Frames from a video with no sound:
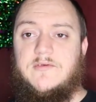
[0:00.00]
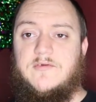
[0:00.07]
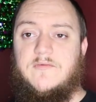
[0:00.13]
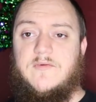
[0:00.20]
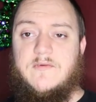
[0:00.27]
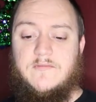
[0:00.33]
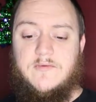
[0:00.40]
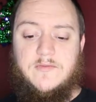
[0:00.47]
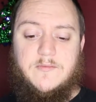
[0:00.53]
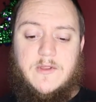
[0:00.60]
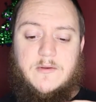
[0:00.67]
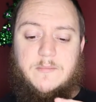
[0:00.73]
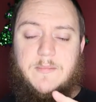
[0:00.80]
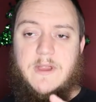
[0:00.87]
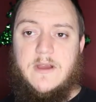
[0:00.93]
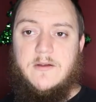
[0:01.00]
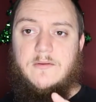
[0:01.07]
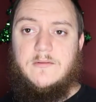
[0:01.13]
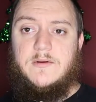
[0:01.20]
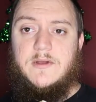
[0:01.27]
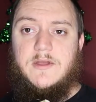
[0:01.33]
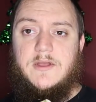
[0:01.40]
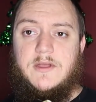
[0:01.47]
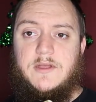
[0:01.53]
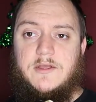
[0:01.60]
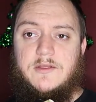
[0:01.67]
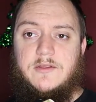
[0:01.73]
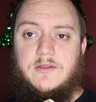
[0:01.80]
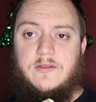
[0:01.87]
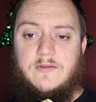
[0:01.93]
So if you have a threaded barrel,
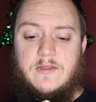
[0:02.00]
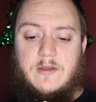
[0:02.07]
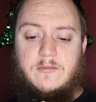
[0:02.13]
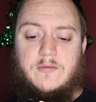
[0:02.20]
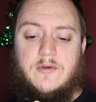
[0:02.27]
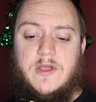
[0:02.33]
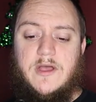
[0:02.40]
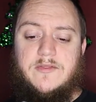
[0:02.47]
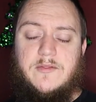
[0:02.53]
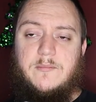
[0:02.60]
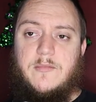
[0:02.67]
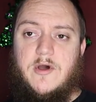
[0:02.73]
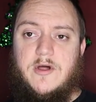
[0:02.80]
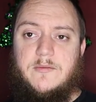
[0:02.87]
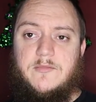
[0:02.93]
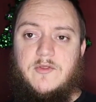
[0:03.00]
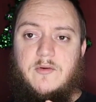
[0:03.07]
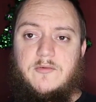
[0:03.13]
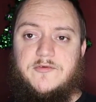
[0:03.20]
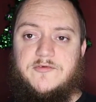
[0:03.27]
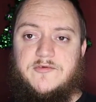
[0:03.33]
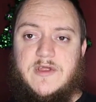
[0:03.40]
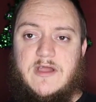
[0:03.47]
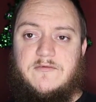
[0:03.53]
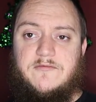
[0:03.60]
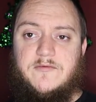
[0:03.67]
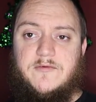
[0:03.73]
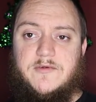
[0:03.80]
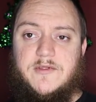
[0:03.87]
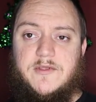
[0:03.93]
they will cut the bottom of the holster out
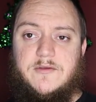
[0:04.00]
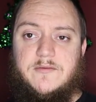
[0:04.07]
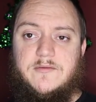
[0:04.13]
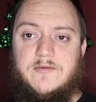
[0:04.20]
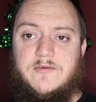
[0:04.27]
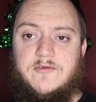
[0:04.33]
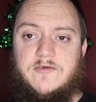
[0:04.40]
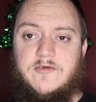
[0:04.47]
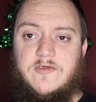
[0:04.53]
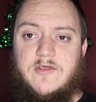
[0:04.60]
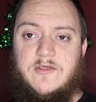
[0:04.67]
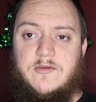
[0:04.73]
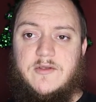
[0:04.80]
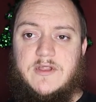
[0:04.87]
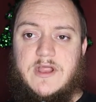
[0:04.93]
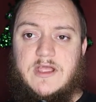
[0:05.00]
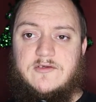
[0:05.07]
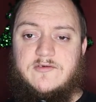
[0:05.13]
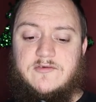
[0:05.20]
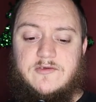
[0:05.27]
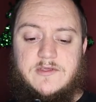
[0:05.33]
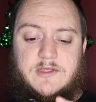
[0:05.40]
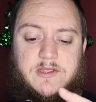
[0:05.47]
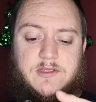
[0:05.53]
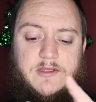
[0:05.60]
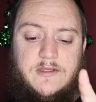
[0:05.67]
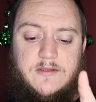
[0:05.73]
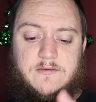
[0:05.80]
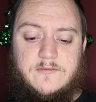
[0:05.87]
for you so that you can actually